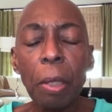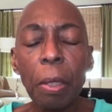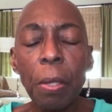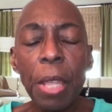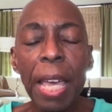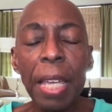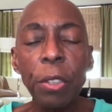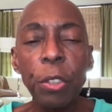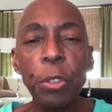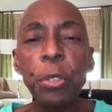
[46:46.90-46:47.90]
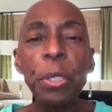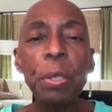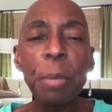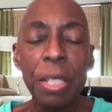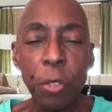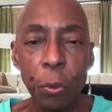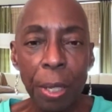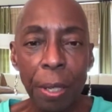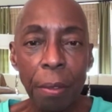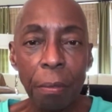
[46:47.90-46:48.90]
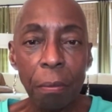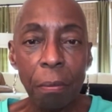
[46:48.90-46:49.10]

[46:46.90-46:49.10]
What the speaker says: that you're doing the best you can,